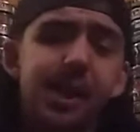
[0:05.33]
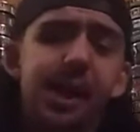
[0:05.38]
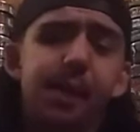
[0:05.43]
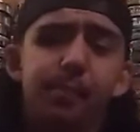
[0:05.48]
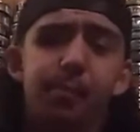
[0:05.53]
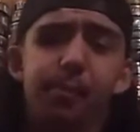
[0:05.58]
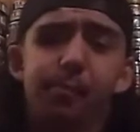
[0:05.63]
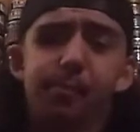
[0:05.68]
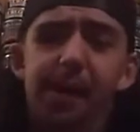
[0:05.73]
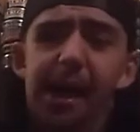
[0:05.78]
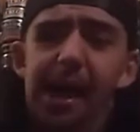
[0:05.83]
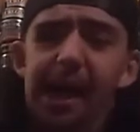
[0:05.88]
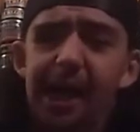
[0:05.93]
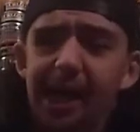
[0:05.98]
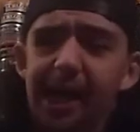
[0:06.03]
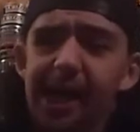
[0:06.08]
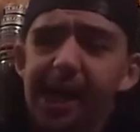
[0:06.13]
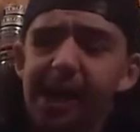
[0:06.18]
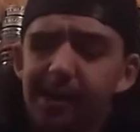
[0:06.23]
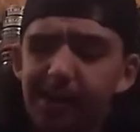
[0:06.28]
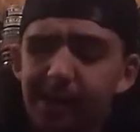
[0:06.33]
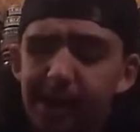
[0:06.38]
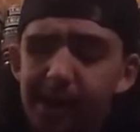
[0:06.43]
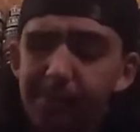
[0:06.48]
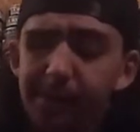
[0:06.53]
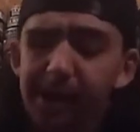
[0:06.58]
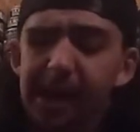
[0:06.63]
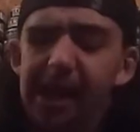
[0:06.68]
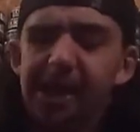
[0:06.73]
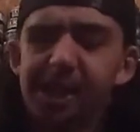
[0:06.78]
Dipper back here,
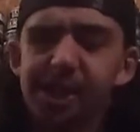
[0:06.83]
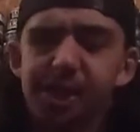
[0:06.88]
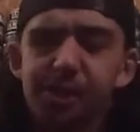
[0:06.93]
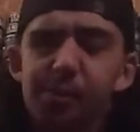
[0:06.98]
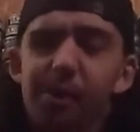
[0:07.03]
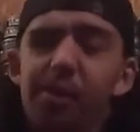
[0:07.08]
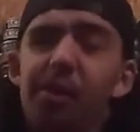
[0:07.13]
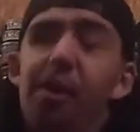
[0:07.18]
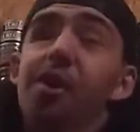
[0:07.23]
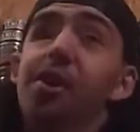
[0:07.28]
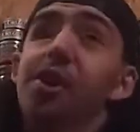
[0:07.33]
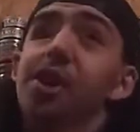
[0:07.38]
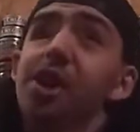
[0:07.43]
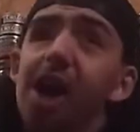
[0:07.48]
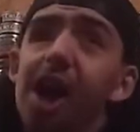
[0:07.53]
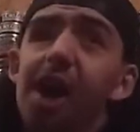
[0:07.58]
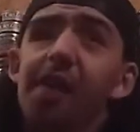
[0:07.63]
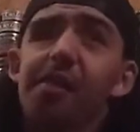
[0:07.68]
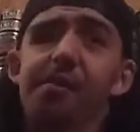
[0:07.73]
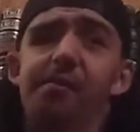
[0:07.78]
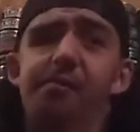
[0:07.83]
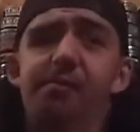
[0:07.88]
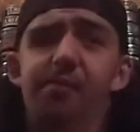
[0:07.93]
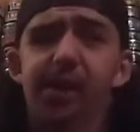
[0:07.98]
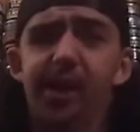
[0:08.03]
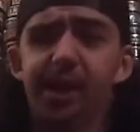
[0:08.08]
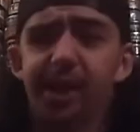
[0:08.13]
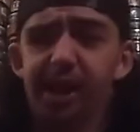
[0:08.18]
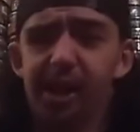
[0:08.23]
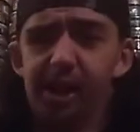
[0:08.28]
coming at you with another
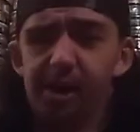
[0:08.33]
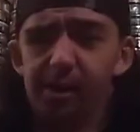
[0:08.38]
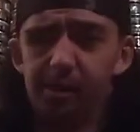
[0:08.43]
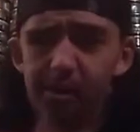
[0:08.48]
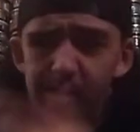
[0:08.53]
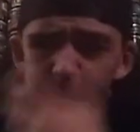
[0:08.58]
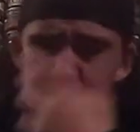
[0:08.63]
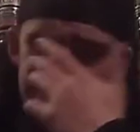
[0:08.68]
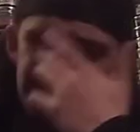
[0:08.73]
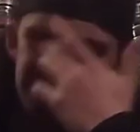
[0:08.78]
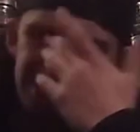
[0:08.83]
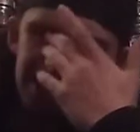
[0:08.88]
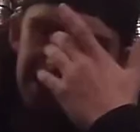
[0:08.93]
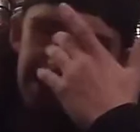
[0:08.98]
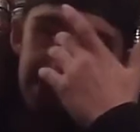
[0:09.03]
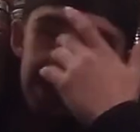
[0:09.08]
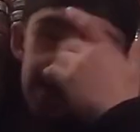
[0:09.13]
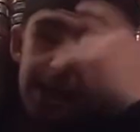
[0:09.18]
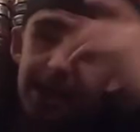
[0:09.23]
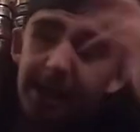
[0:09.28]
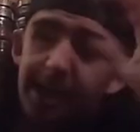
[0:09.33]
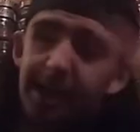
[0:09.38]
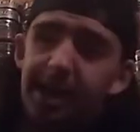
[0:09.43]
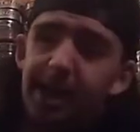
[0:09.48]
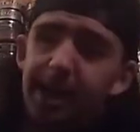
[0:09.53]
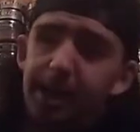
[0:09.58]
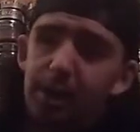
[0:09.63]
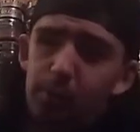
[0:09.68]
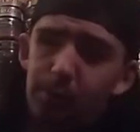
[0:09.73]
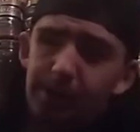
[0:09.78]
video
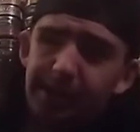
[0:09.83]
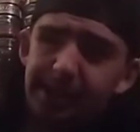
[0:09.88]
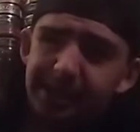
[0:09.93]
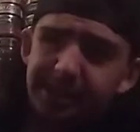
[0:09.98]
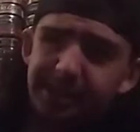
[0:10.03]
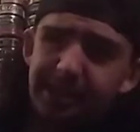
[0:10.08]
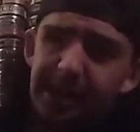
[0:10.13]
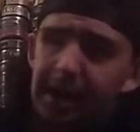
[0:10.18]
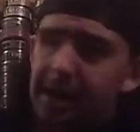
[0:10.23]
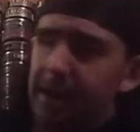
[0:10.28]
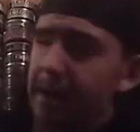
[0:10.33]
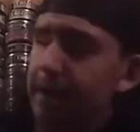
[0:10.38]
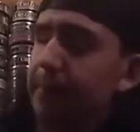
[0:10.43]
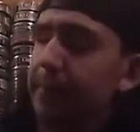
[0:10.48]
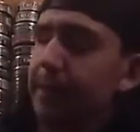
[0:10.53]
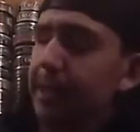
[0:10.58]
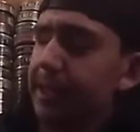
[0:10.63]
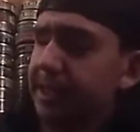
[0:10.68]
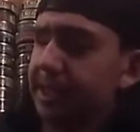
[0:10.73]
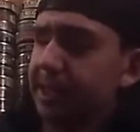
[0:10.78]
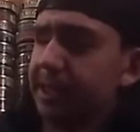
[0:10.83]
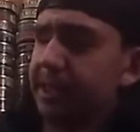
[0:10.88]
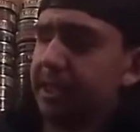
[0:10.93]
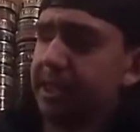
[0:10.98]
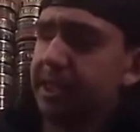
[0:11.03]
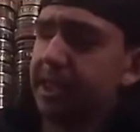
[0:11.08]
in a week's time. This is